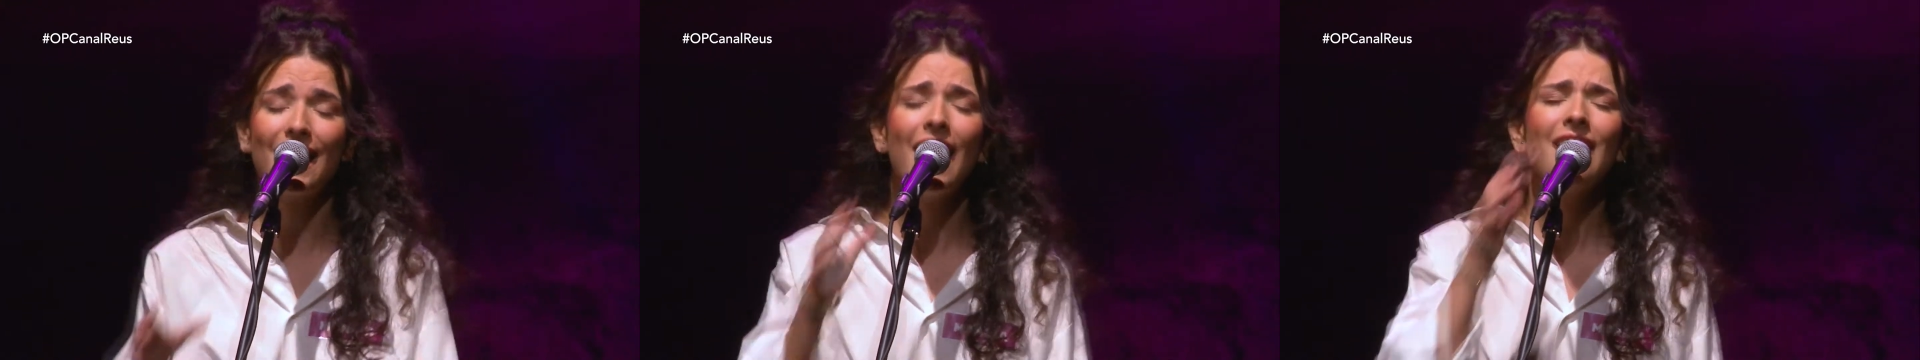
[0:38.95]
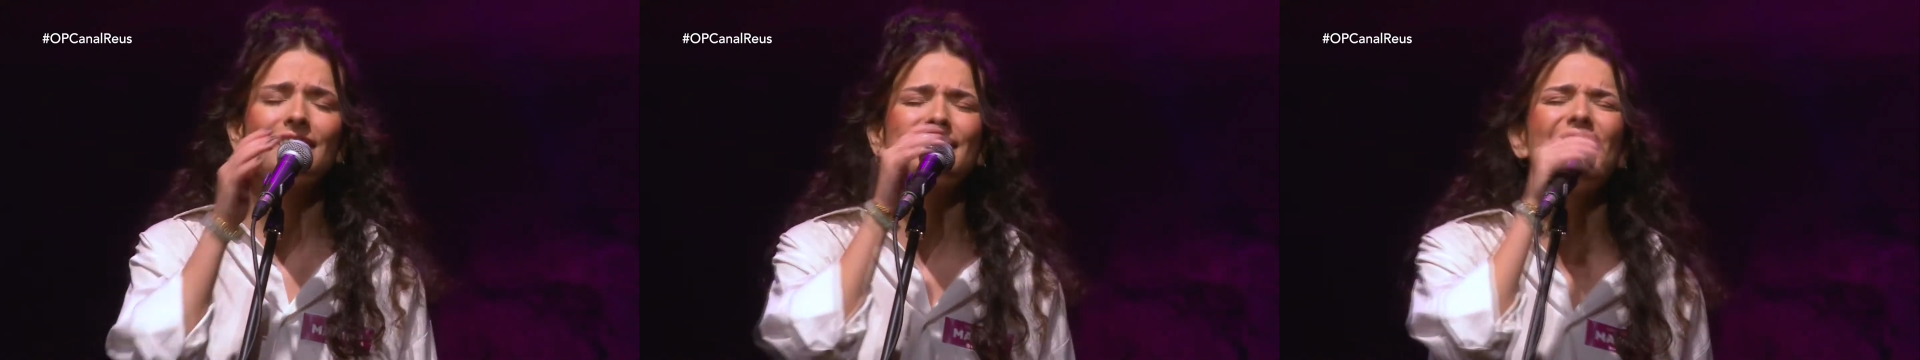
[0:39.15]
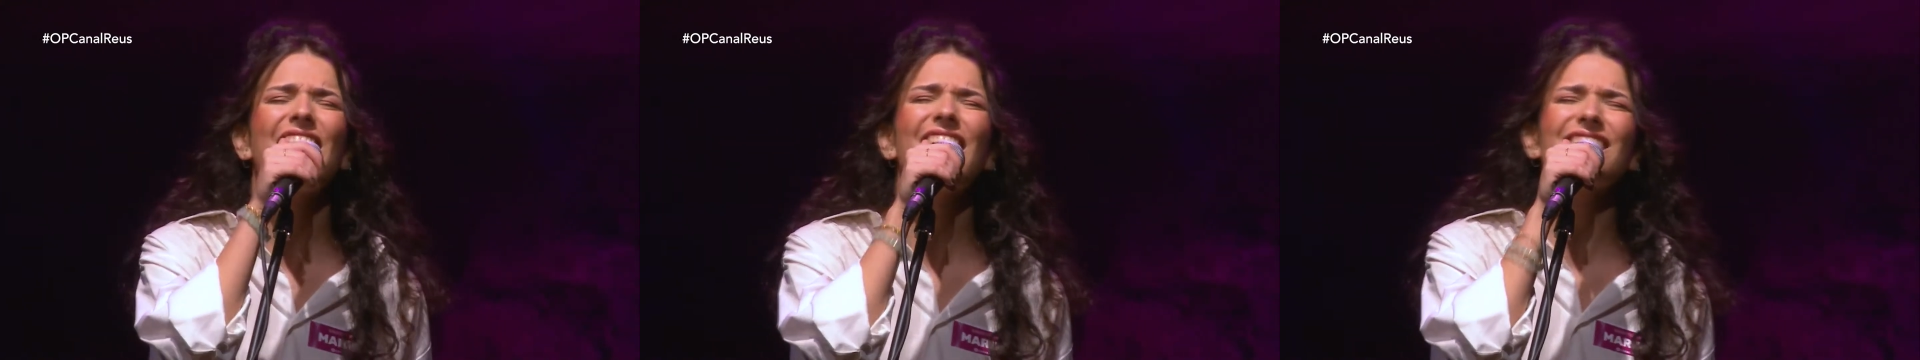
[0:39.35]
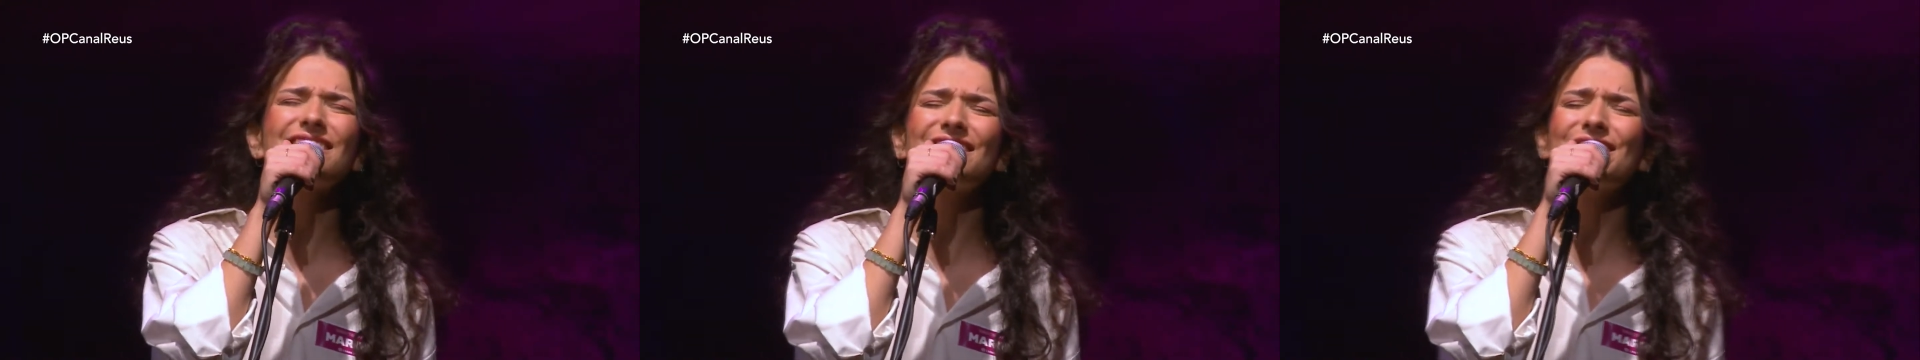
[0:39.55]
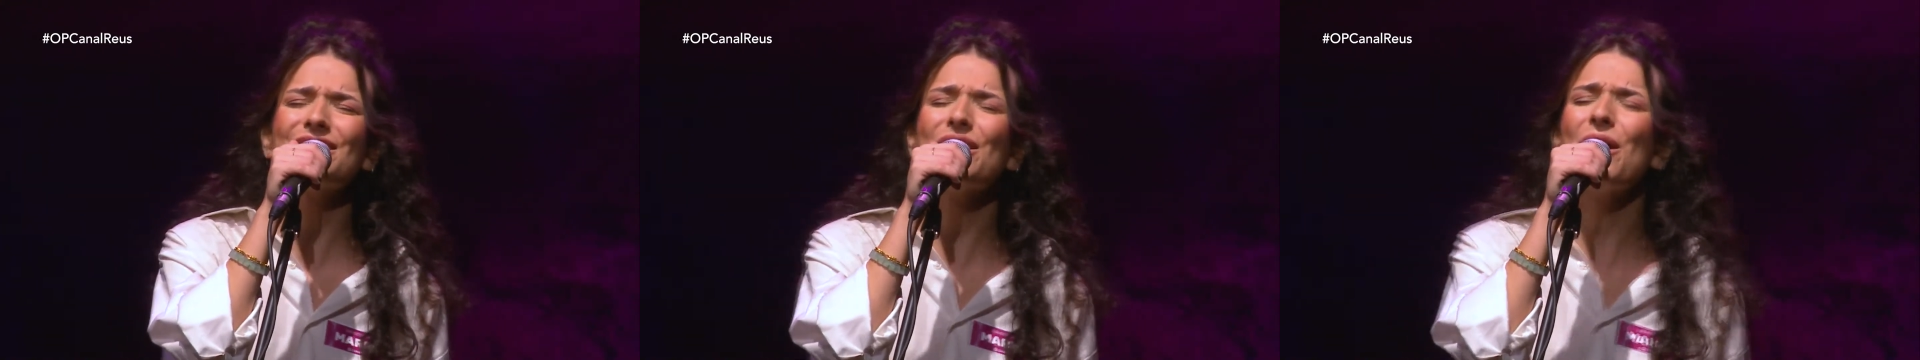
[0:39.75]
Sliced
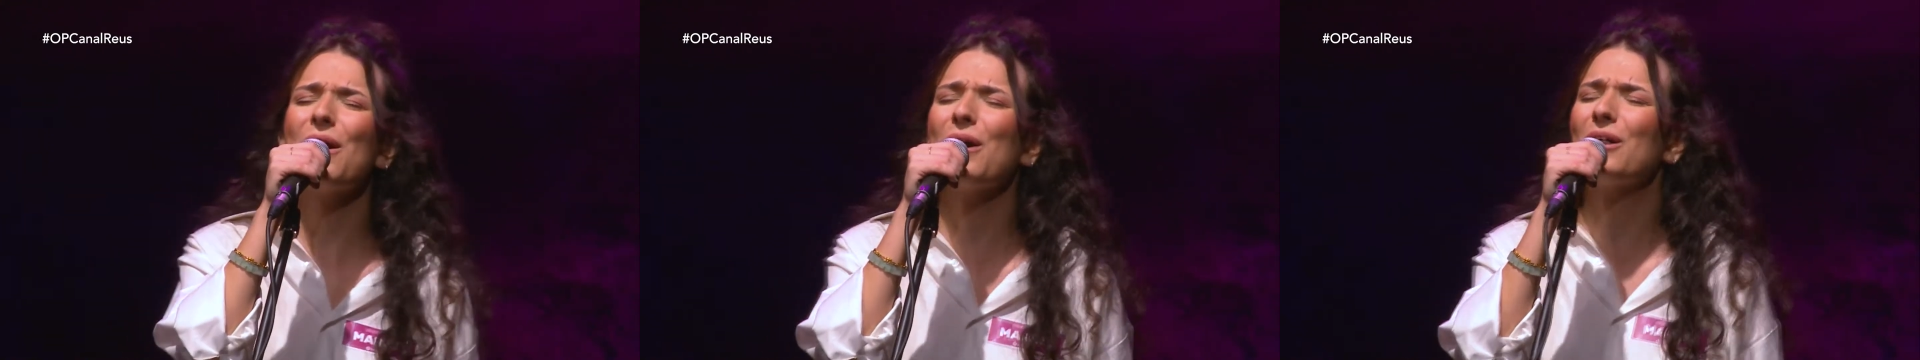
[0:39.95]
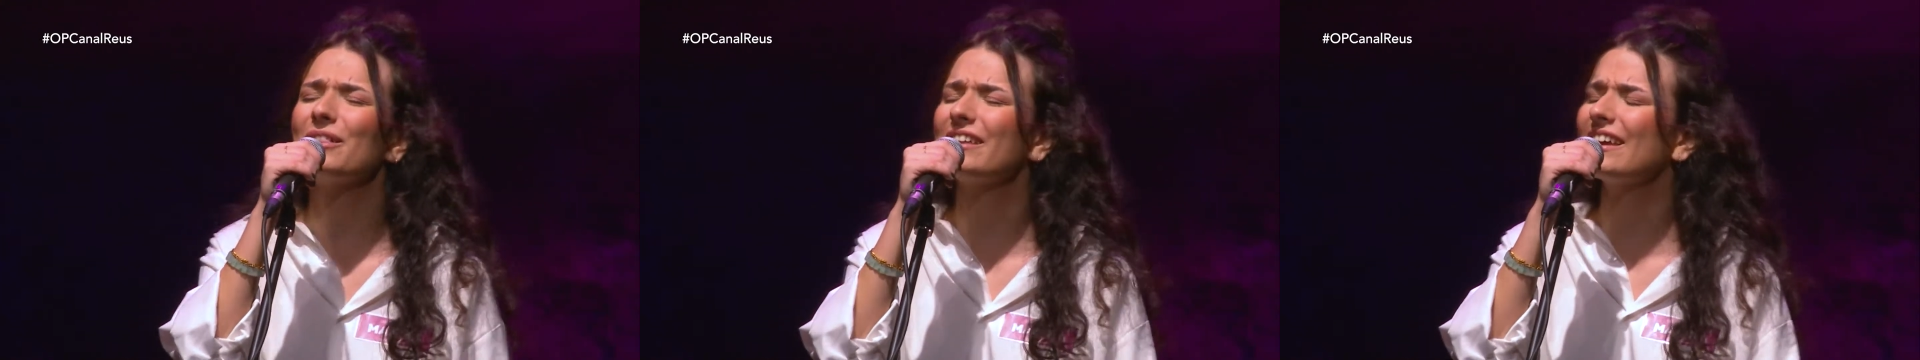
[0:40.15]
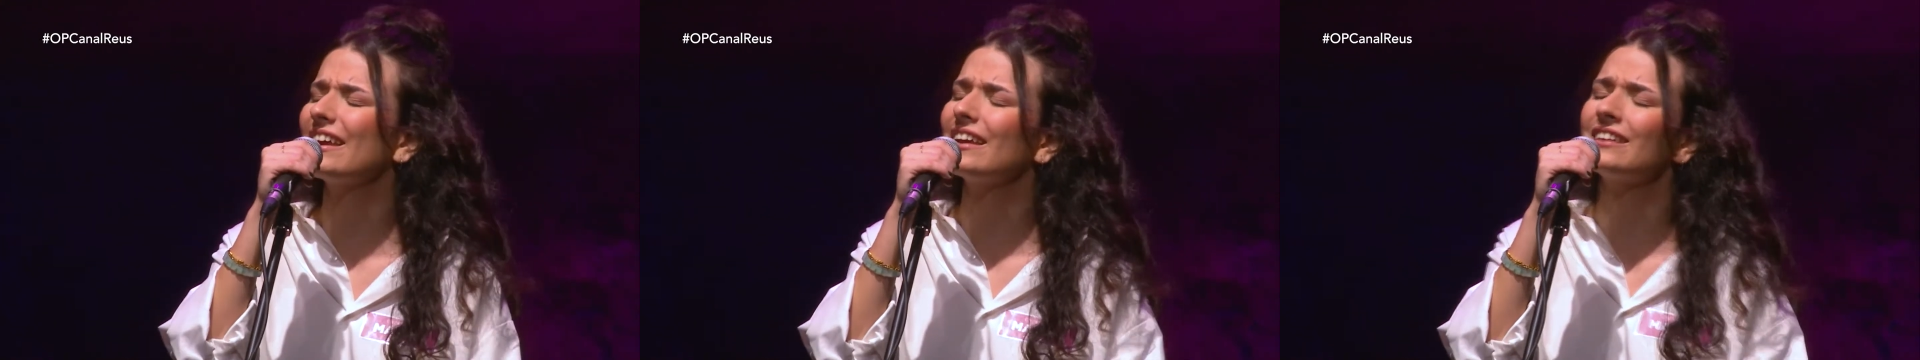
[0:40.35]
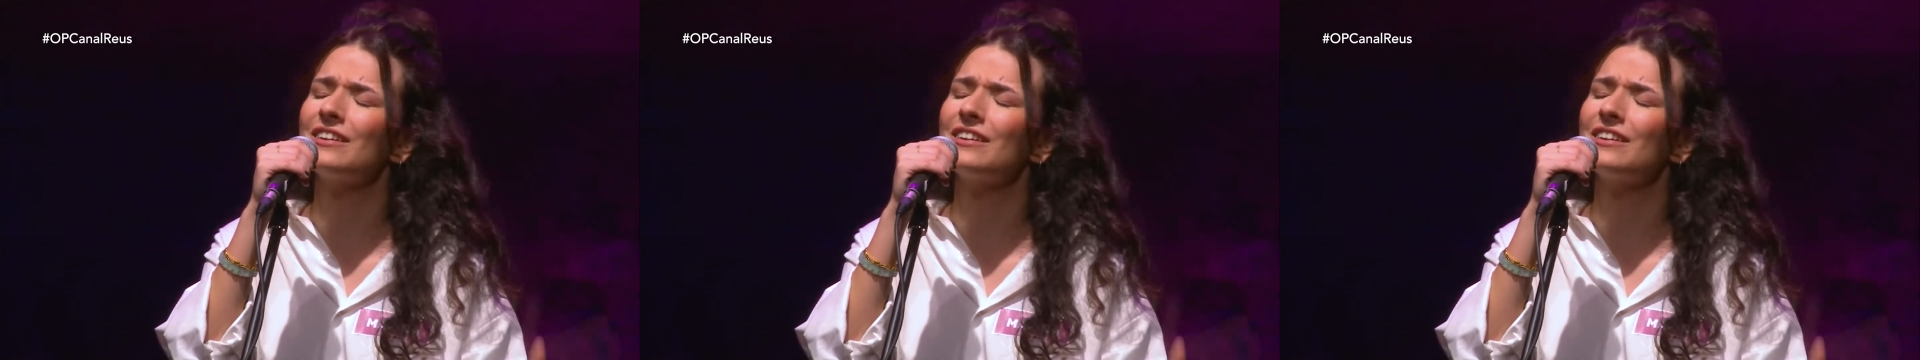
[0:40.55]
a hole in